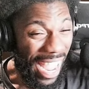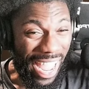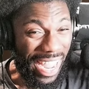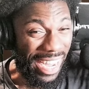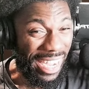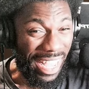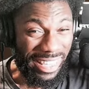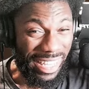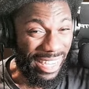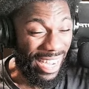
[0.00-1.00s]
Ain't
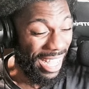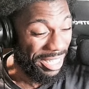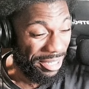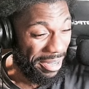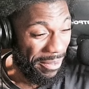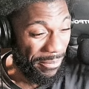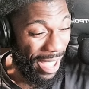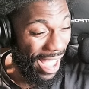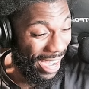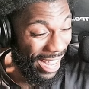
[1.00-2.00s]
nothing natural
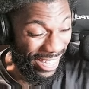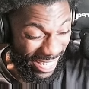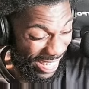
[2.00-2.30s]
about it.